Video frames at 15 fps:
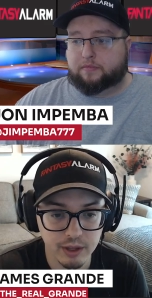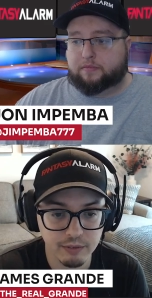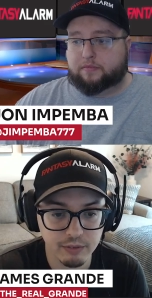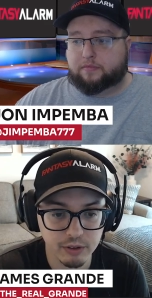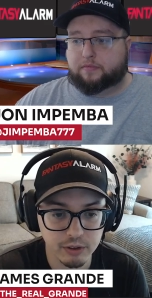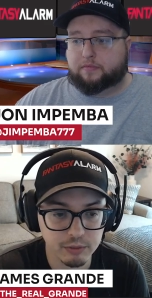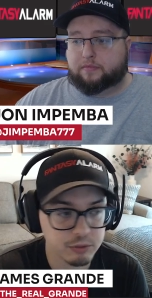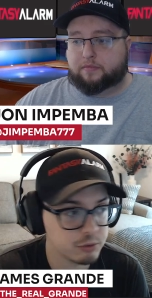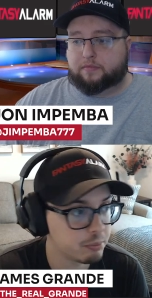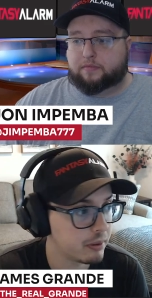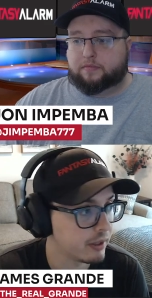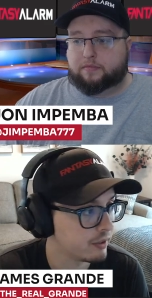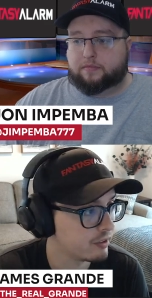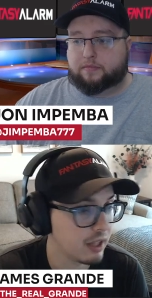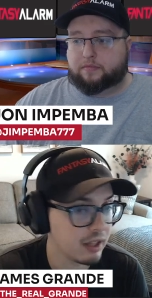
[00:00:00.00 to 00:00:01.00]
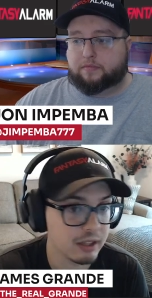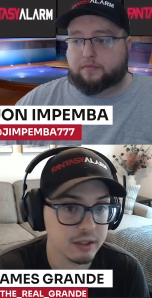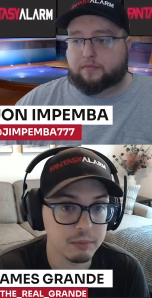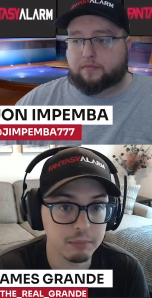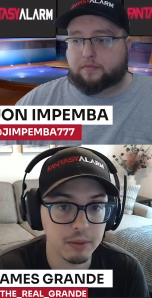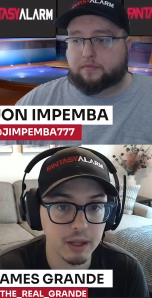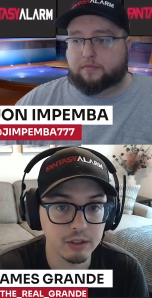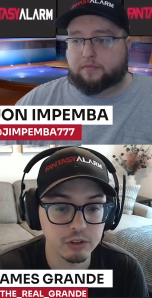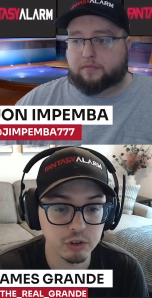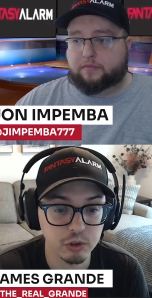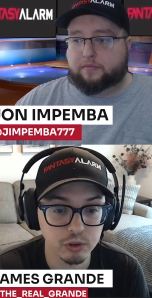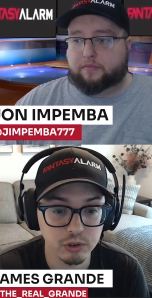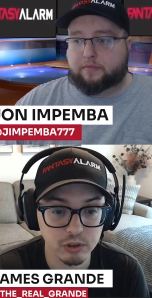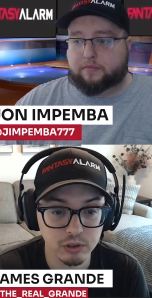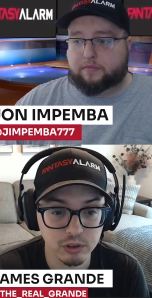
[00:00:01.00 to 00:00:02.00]
Speaker 1: They have a pretty solid implied
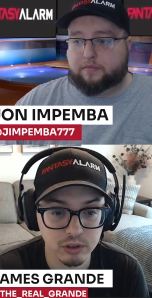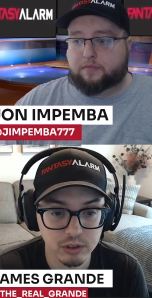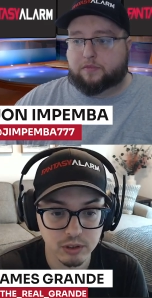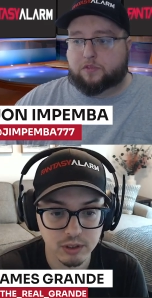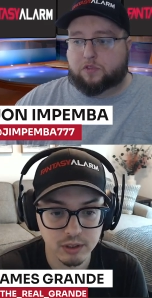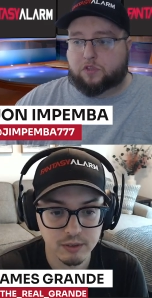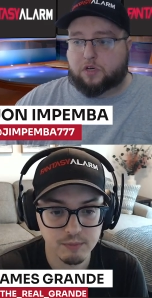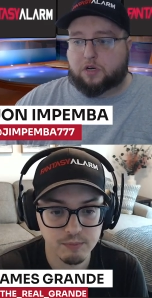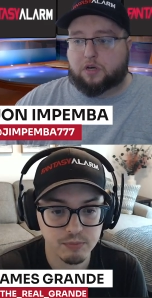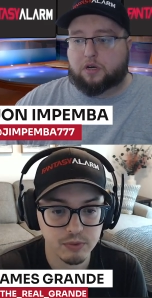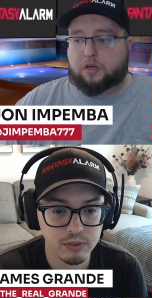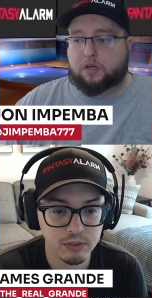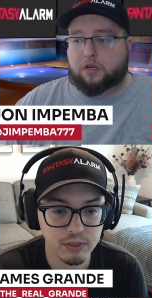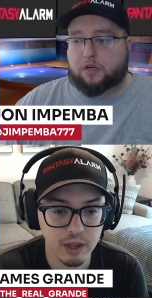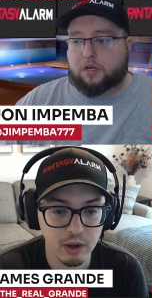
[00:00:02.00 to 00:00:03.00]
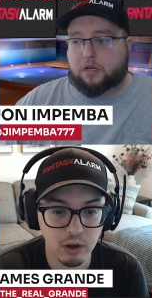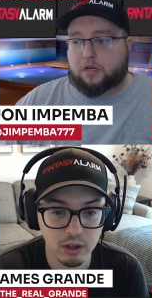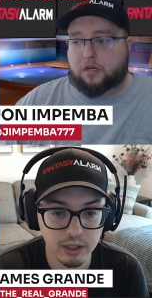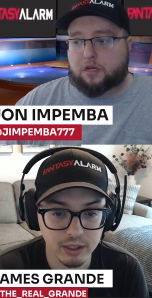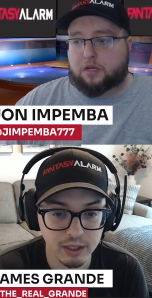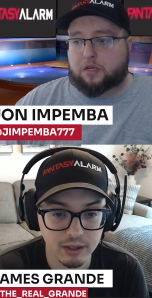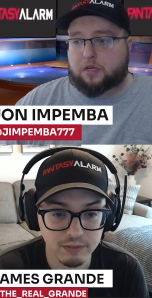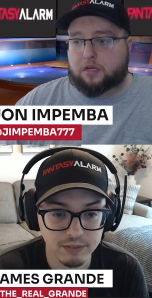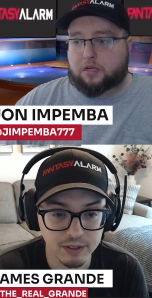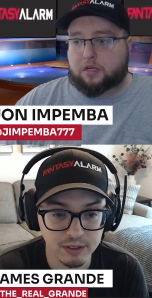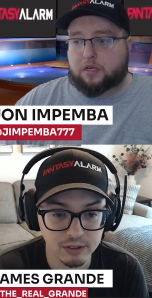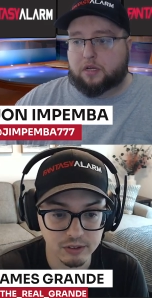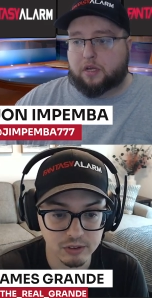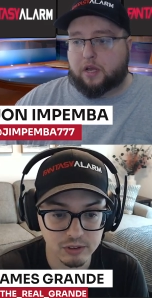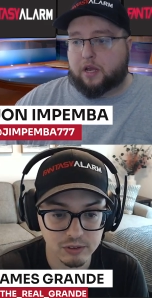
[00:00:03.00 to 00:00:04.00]
total. Sure. They all hit
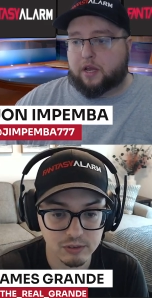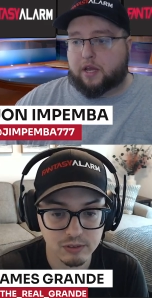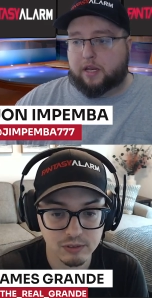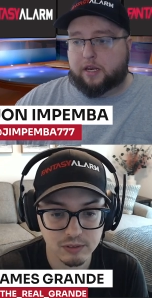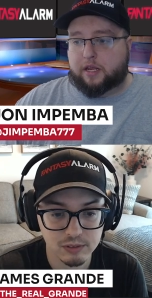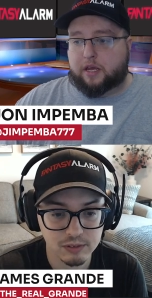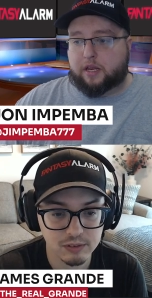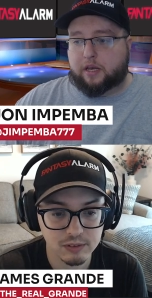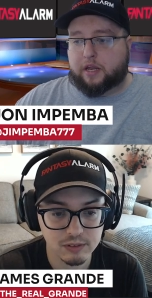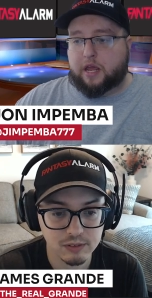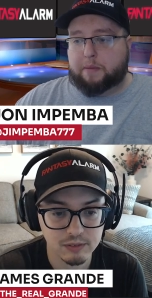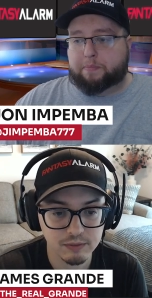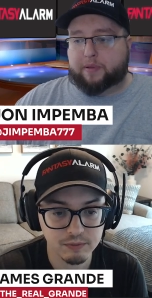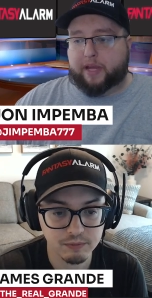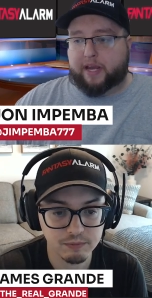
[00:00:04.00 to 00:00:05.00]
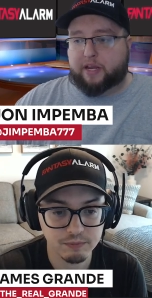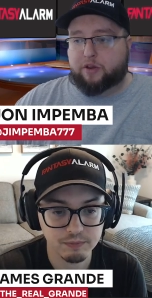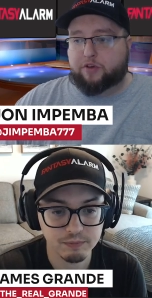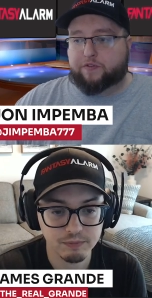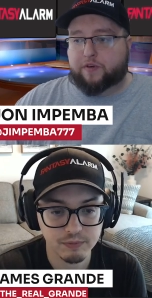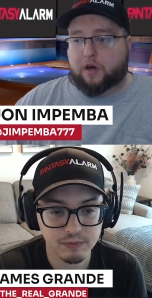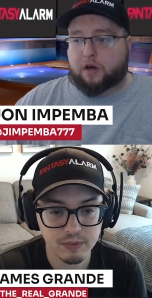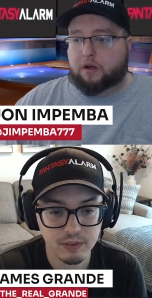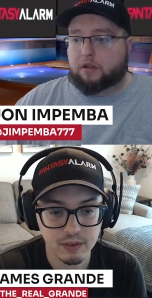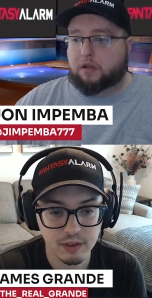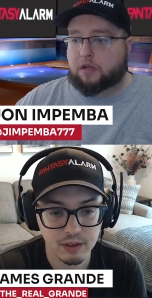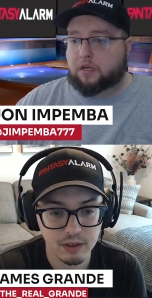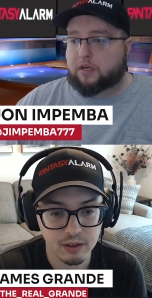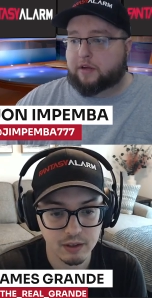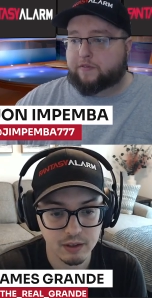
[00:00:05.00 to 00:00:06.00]
lefties. Can keep playing Duvall
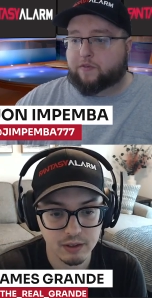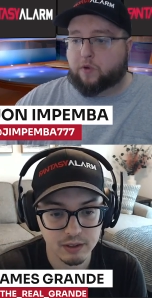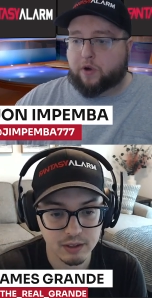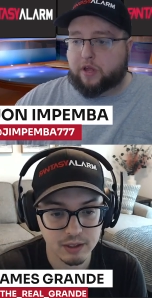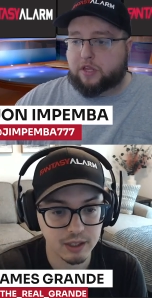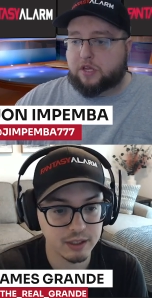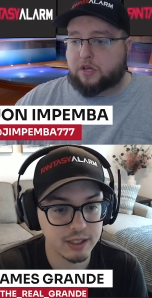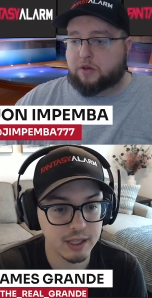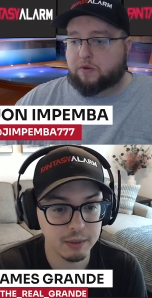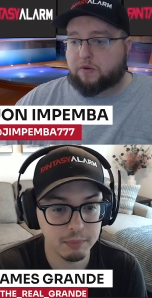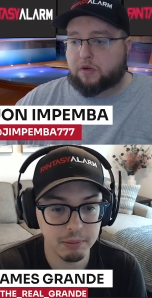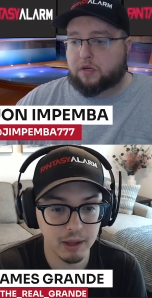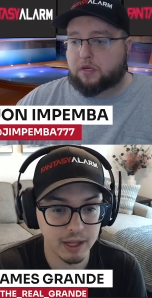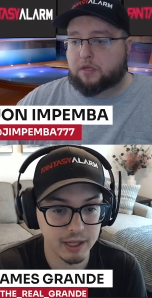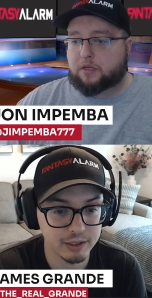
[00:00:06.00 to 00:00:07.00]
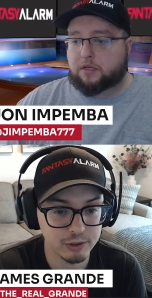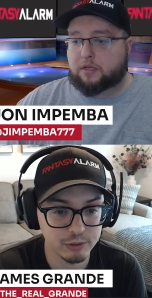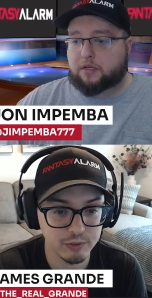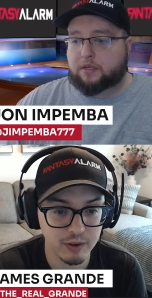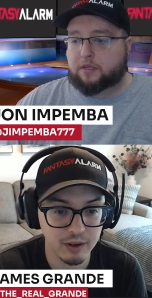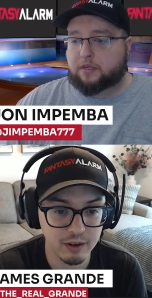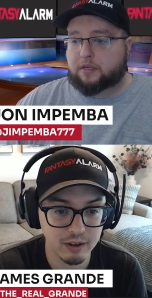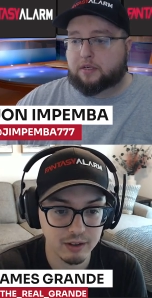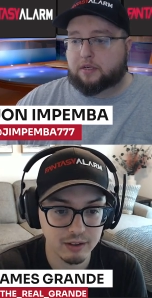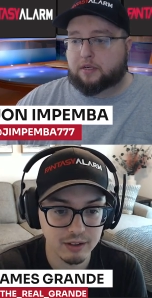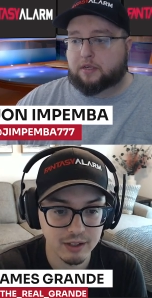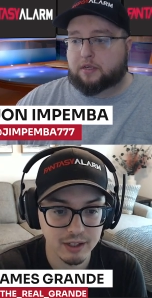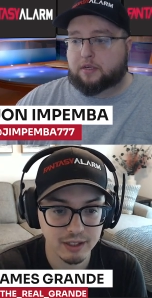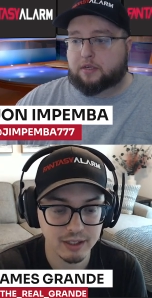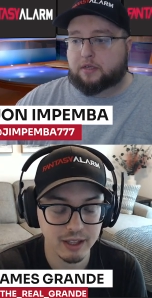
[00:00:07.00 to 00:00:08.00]
at 42. Can keep playing
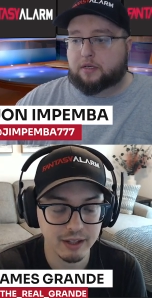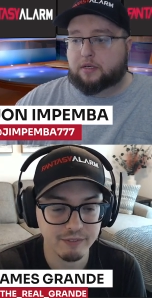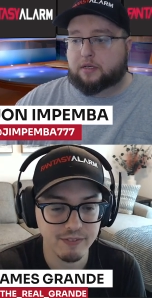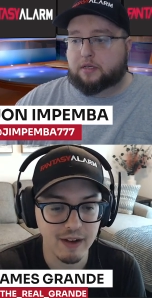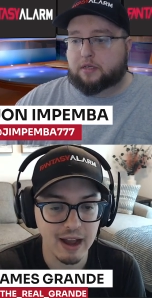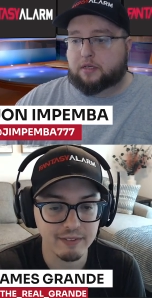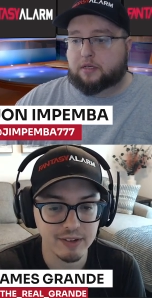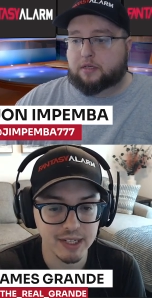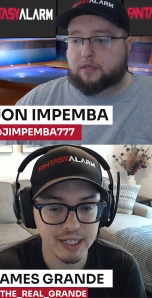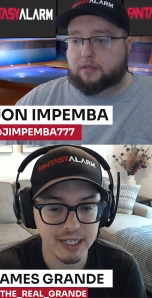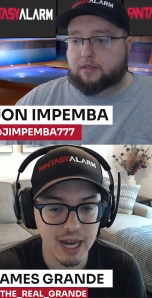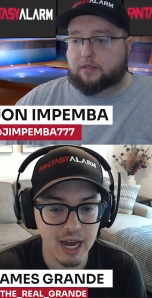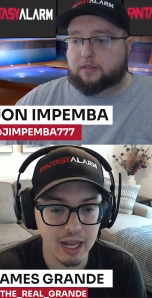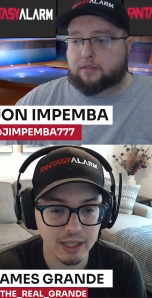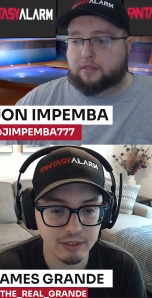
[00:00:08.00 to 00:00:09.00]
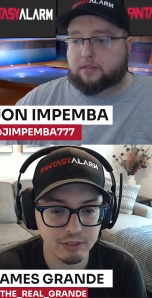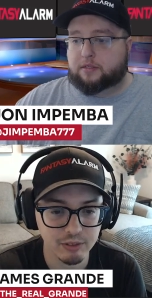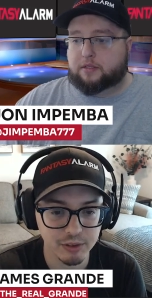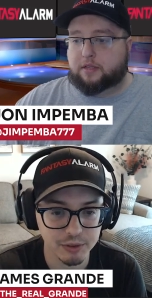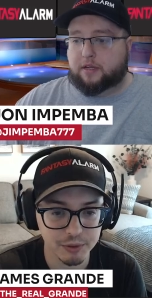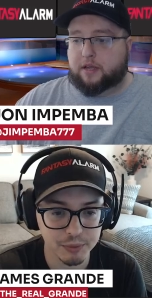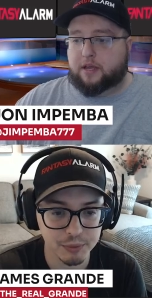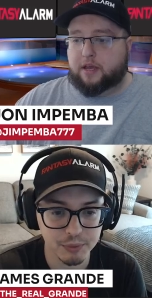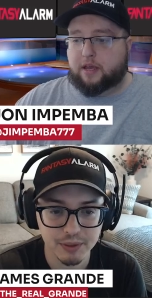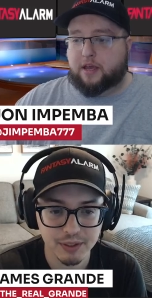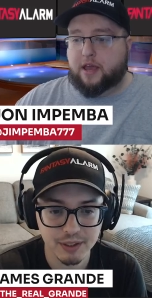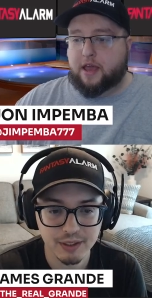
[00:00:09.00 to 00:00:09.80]
Duvall, hitting like 589 through